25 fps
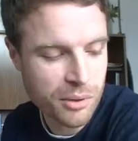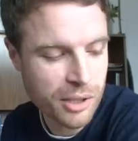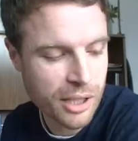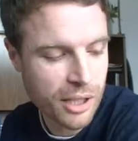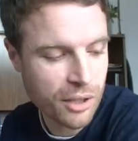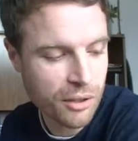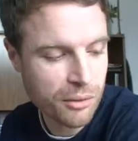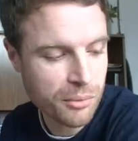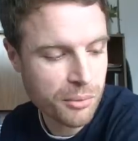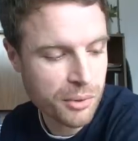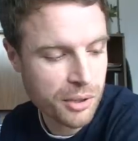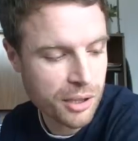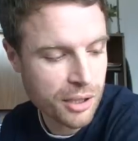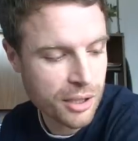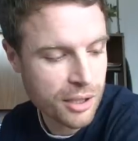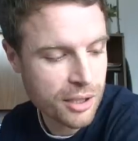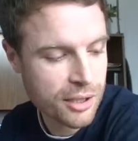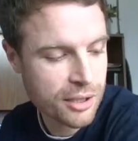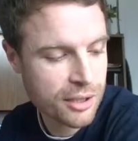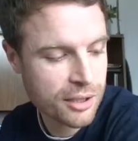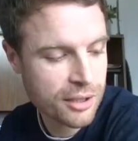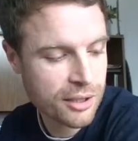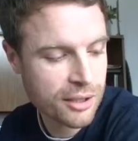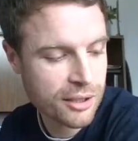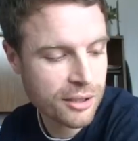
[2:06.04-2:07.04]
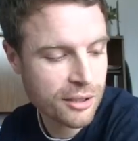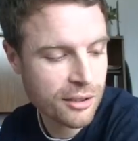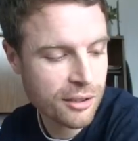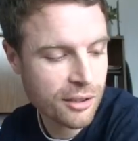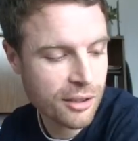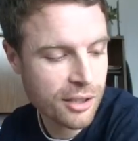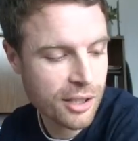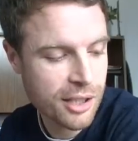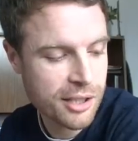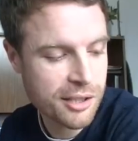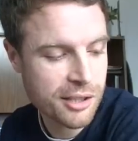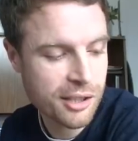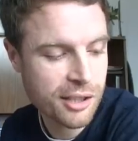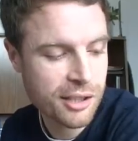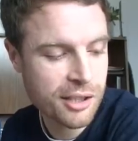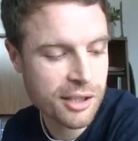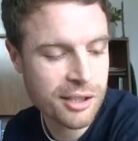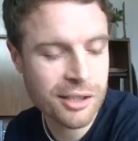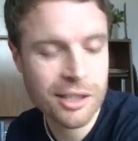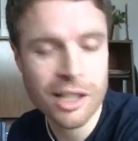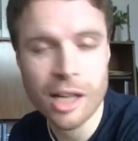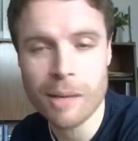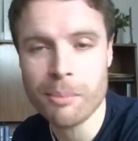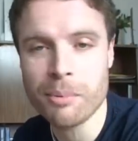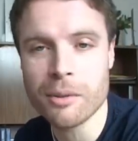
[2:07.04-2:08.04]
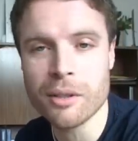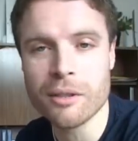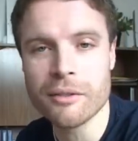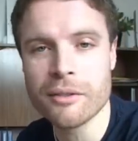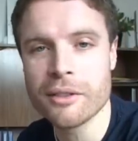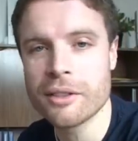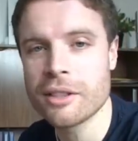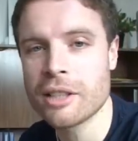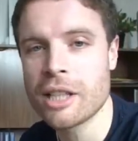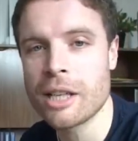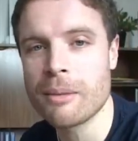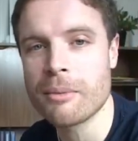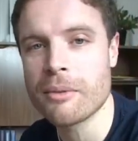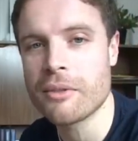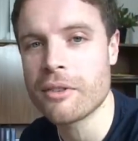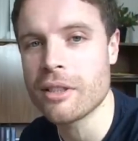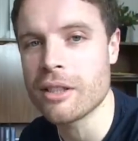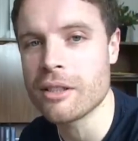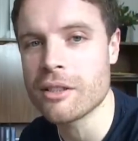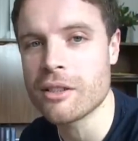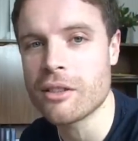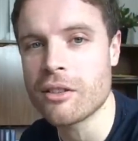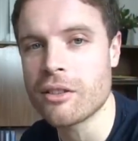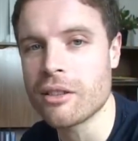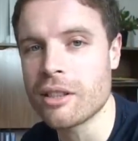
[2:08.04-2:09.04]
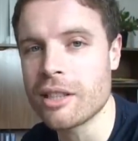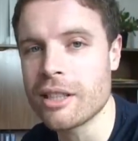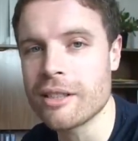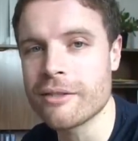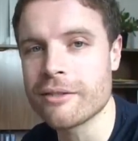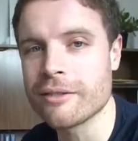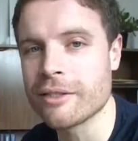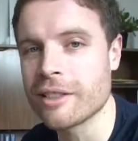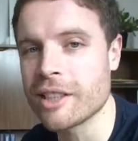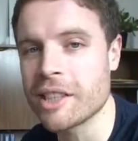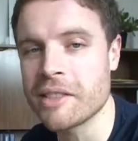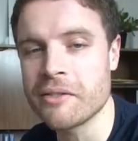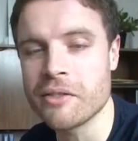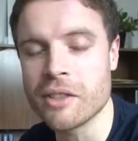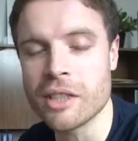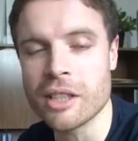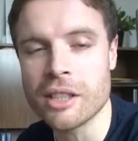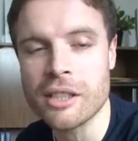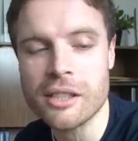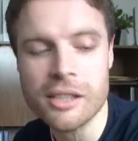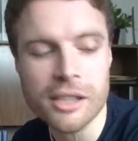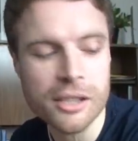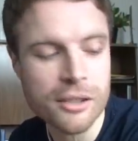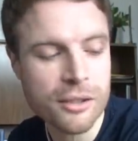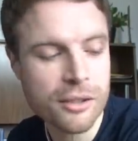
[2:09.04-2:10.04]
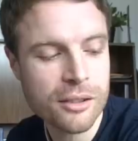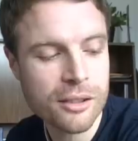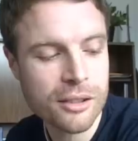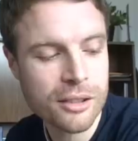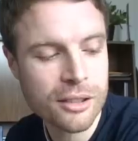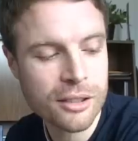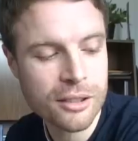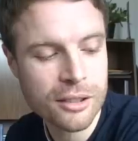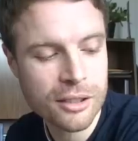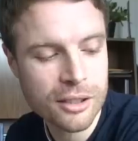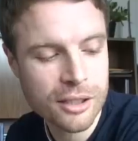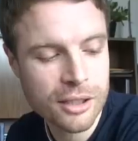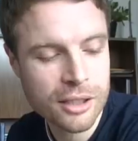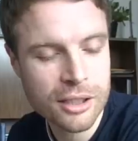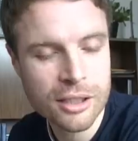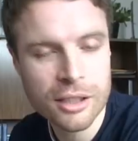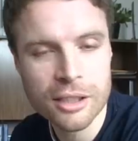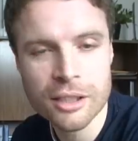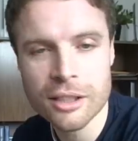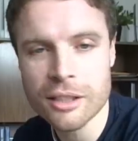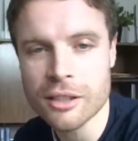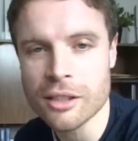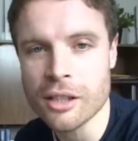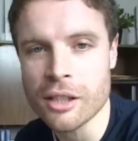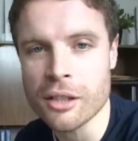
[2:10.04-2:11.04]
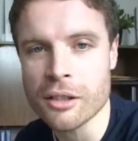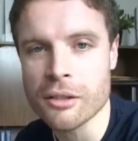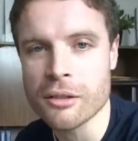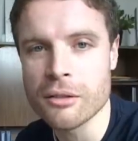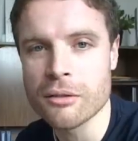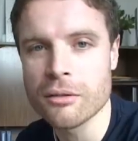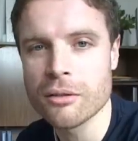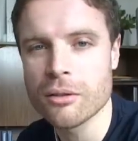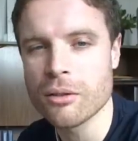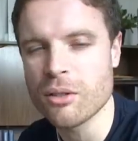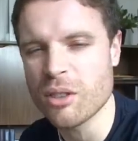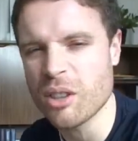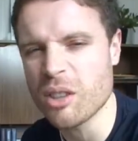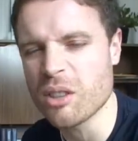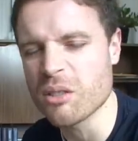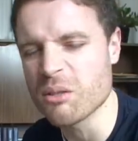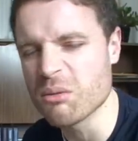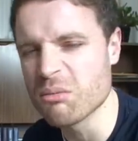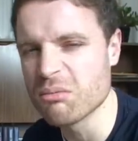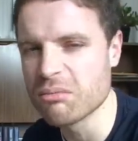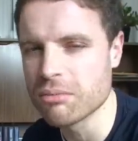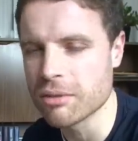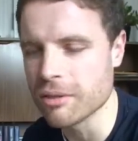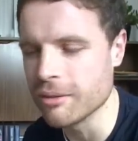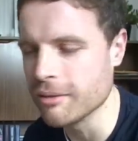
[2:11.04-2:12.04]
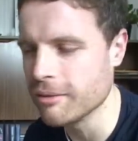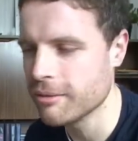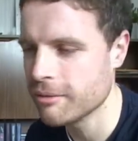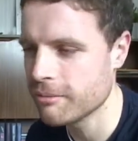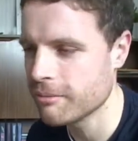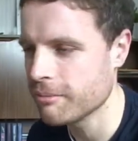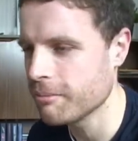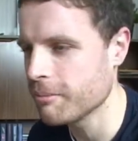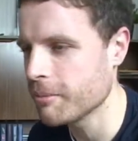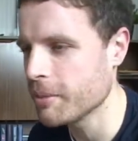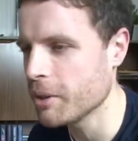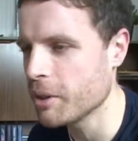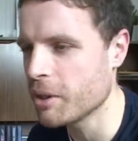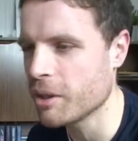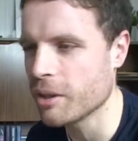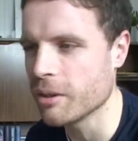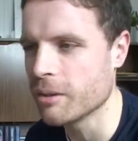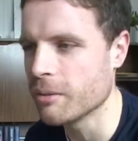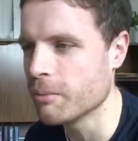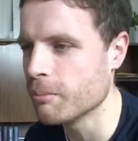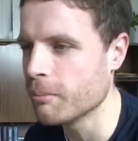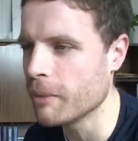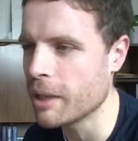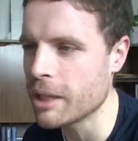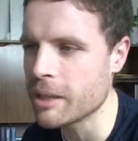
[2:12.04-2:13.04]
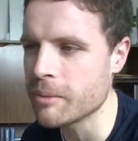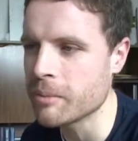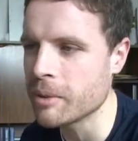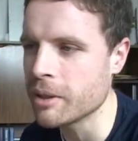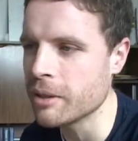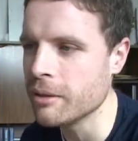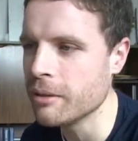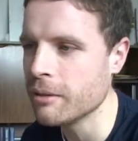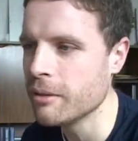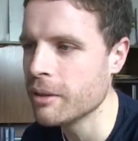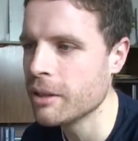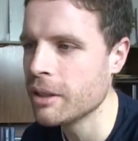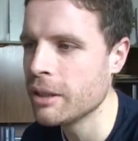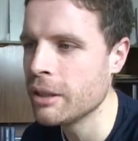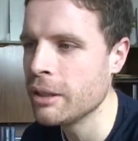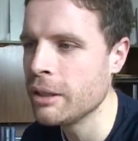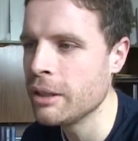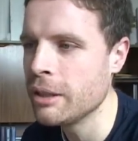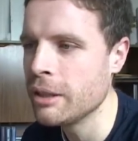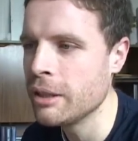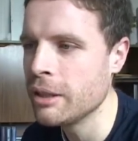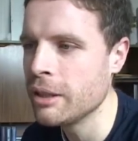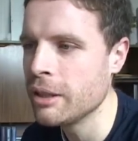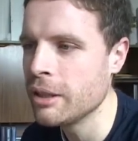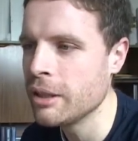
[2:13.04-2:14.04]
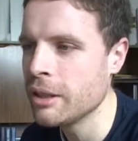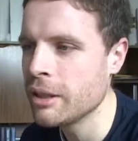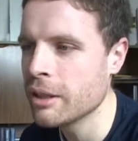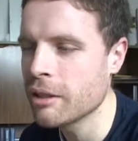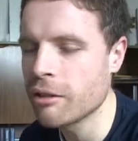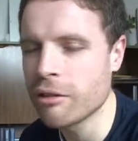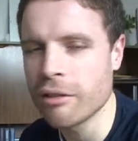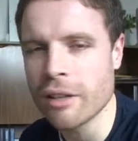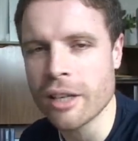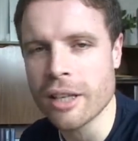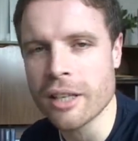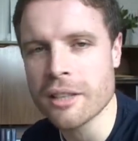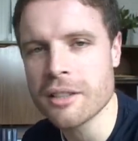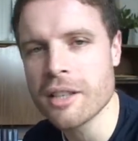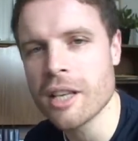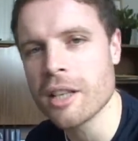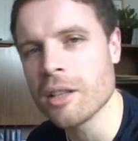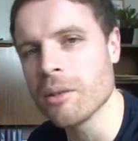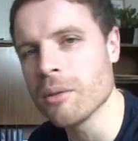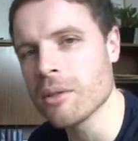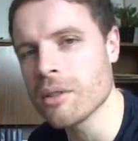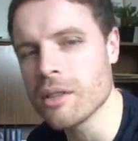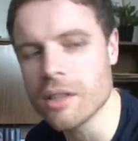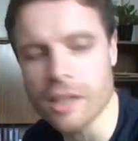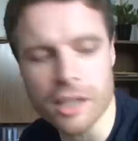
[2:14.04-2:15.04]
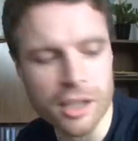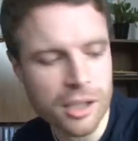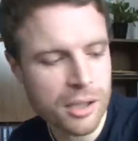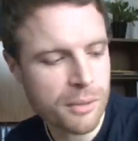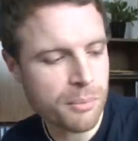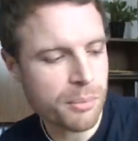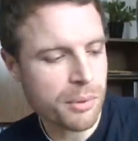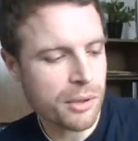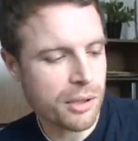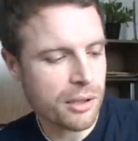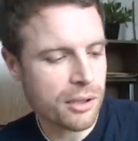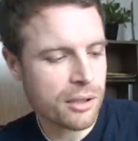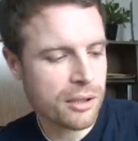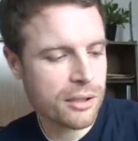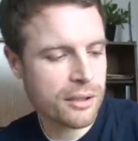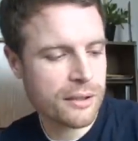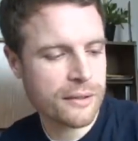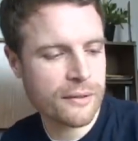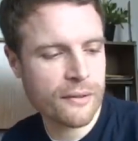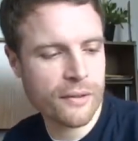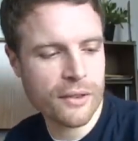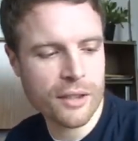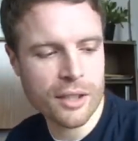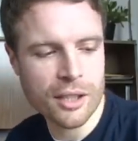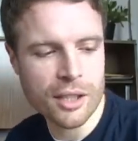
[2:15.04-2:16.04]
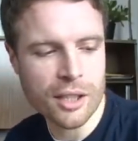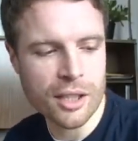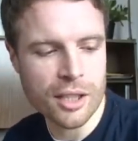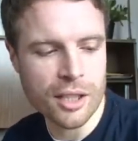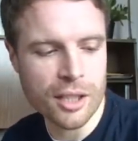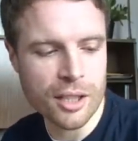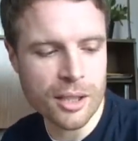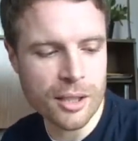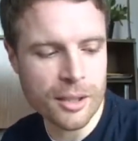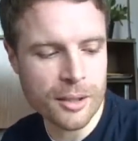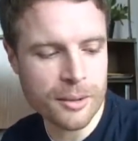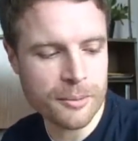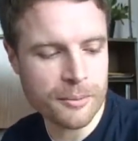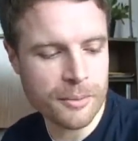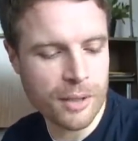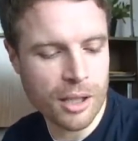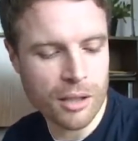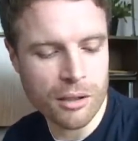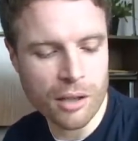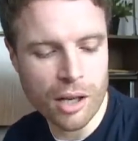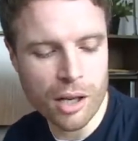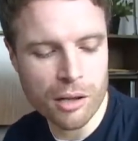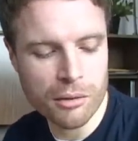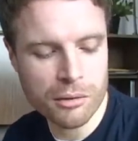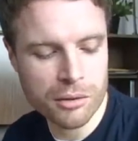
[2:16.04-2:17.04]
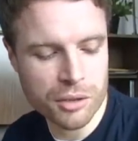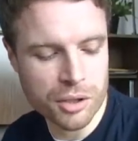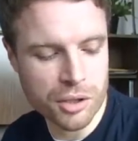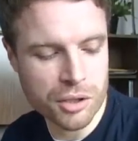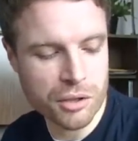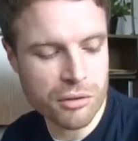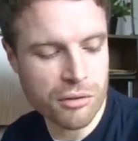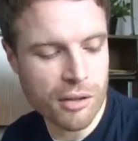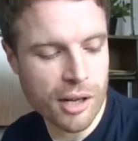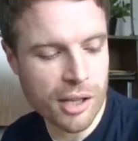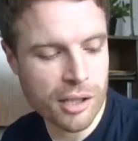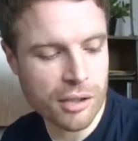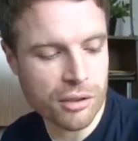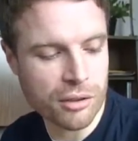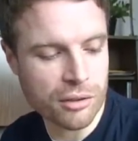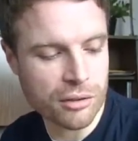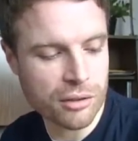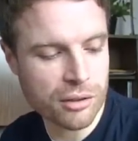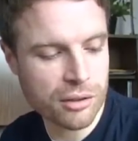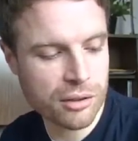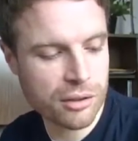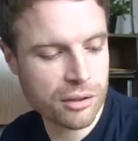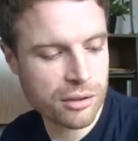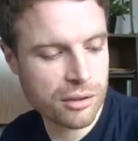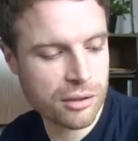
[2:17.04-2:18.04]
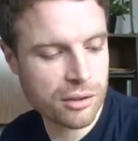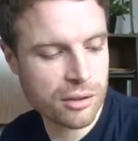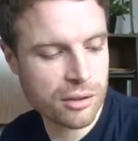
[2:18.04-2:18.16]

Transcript: as well get on with it. There's a couple of things that aren't even game related. So, well, you could maybe create a tenuous link, but I'll just crack on,